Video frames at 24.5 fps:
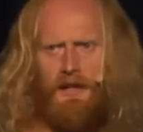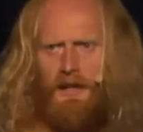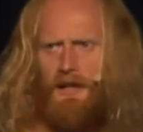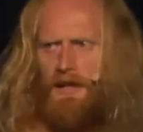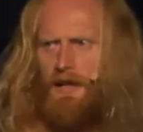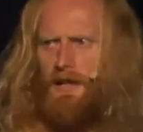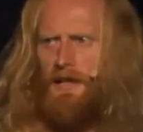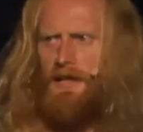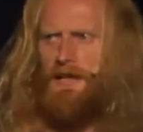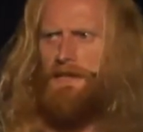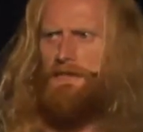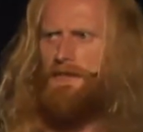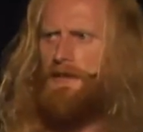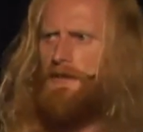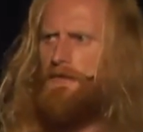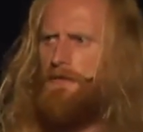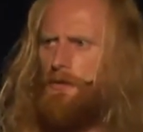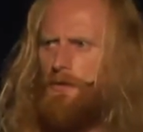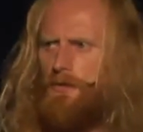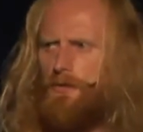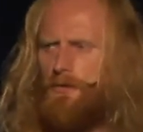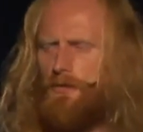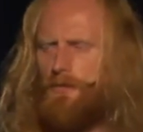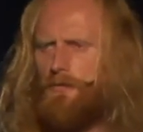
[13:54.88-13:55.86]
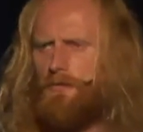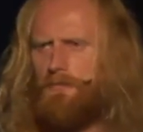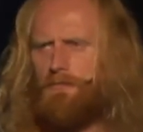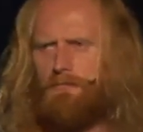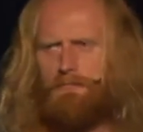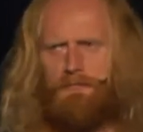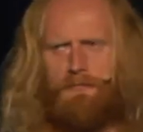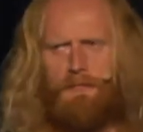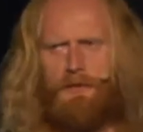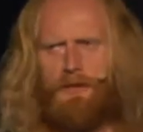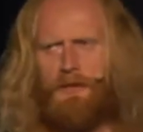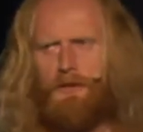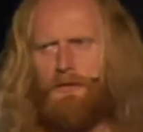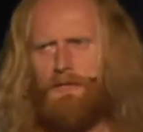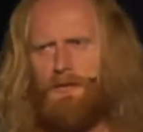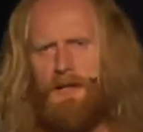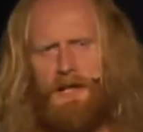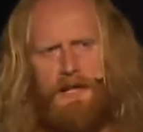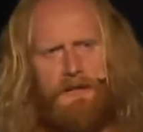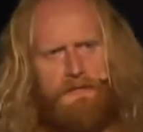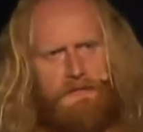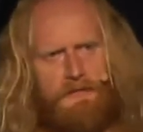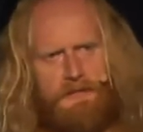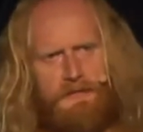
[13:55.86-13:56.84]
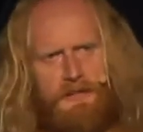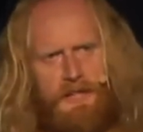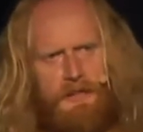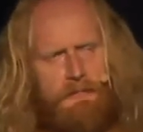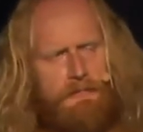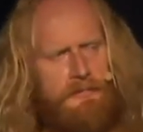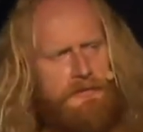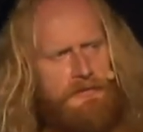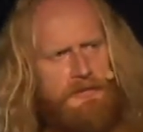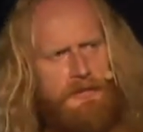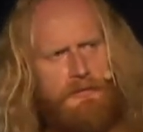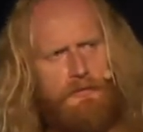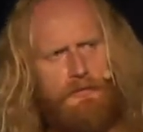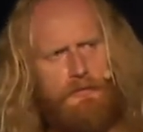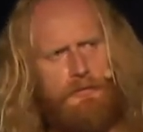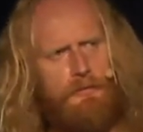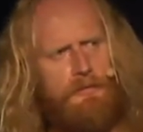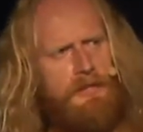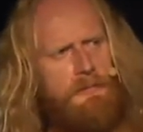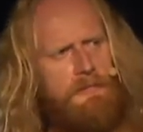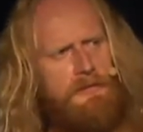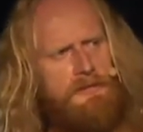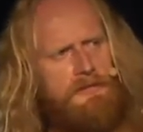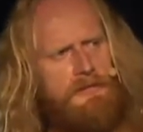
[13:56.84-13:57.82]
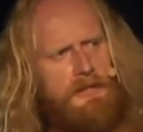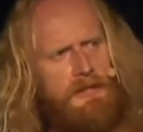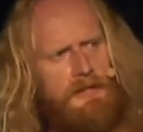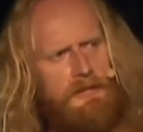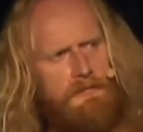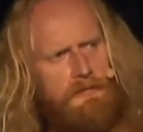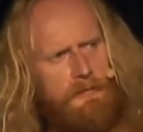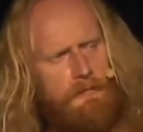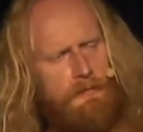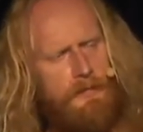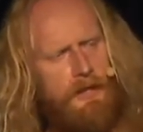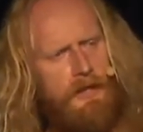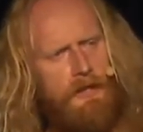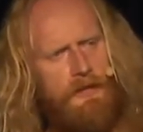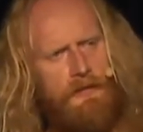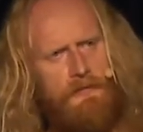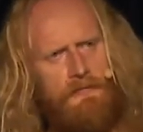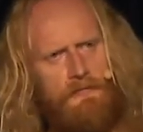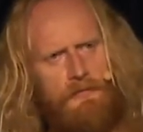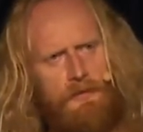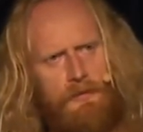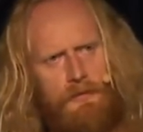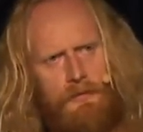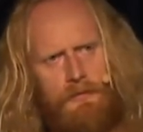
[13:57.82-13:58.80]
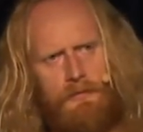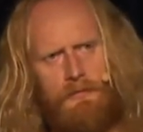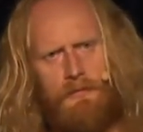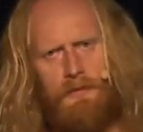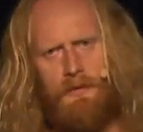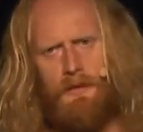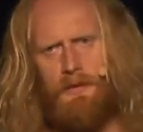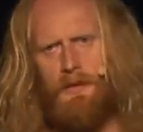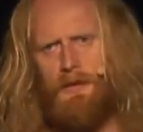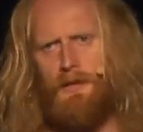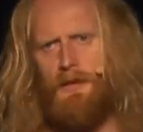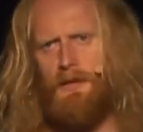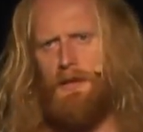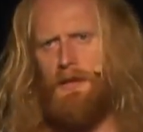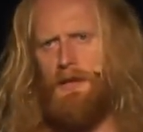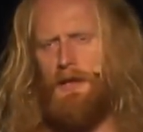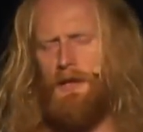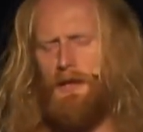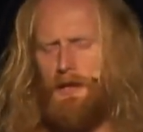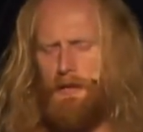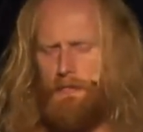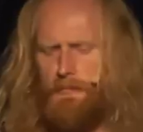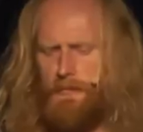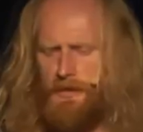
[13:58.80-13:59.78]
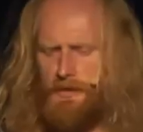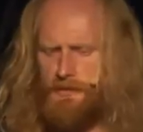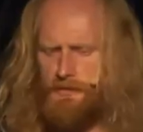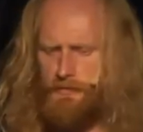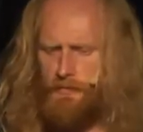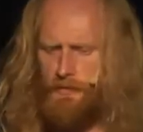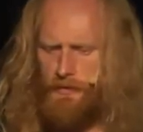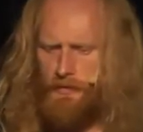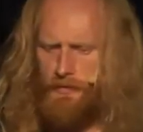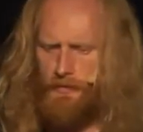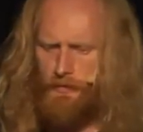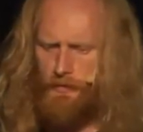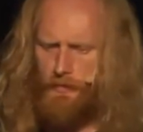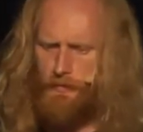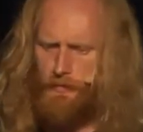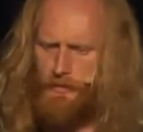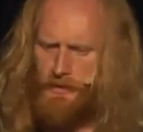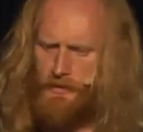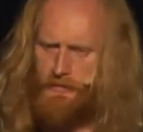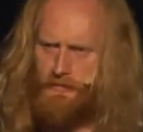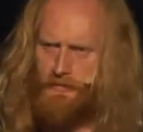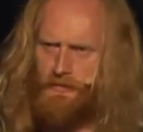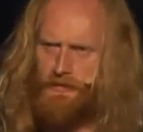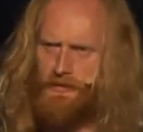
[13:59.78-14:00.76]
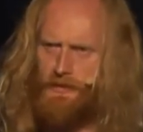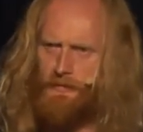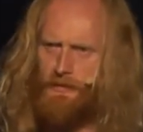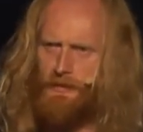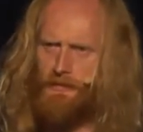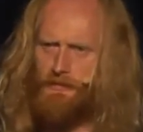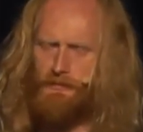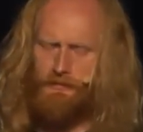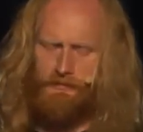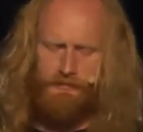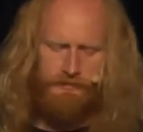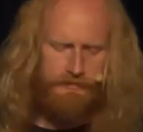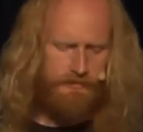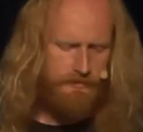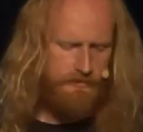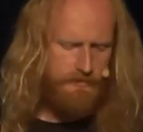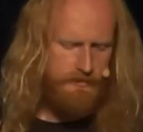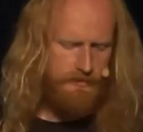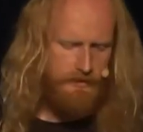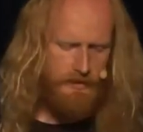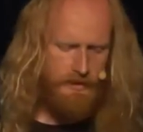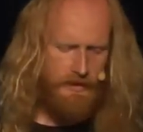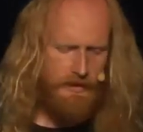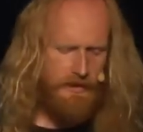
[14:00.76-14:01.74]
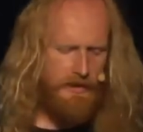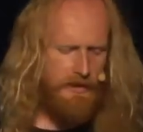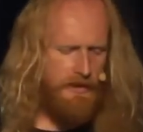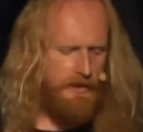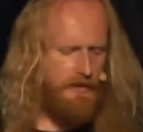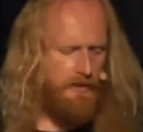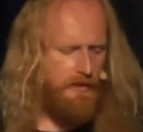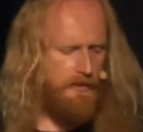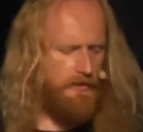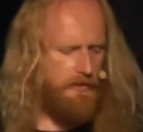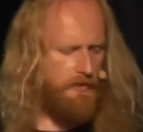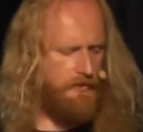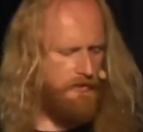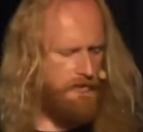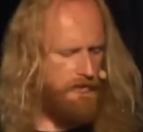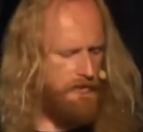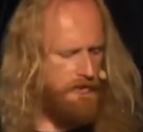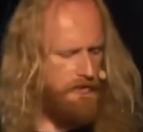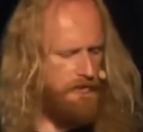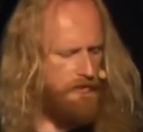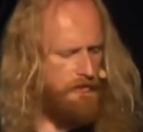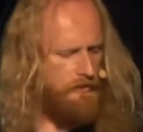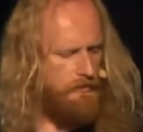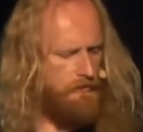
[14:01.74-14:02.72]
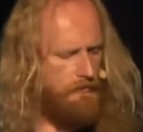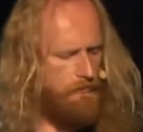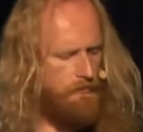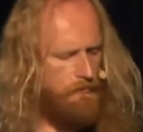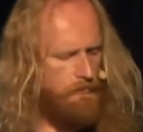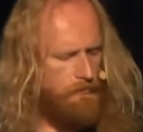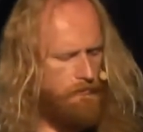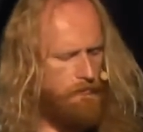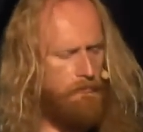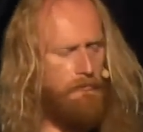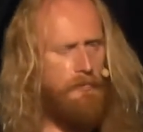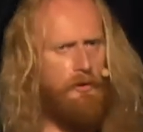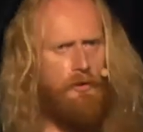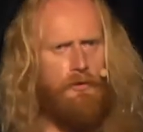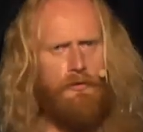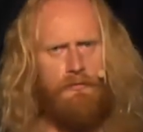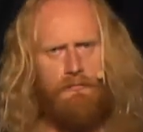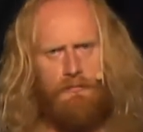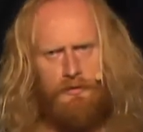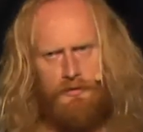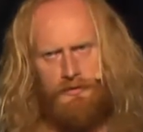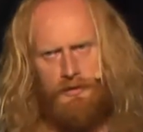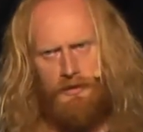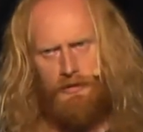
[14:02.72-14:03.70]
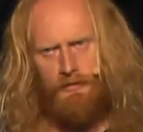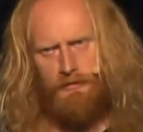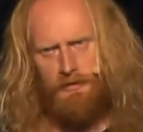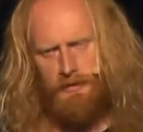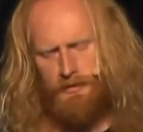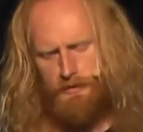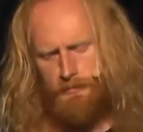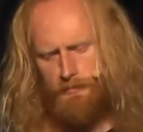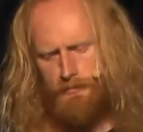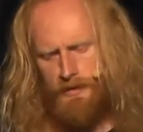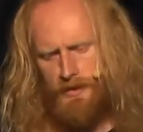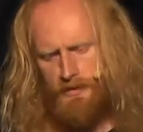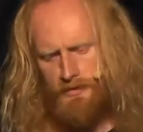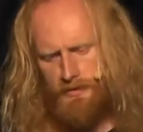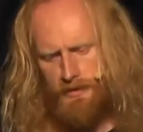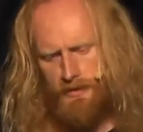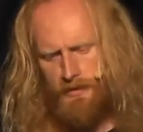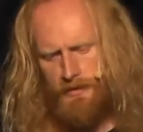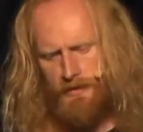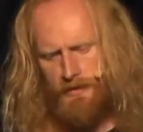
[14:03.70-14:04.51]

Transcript: Uh, even if you, you know, have 10% or 20% of a biofuel, uh, mixed with your petrochemicals, uh, the burn result is much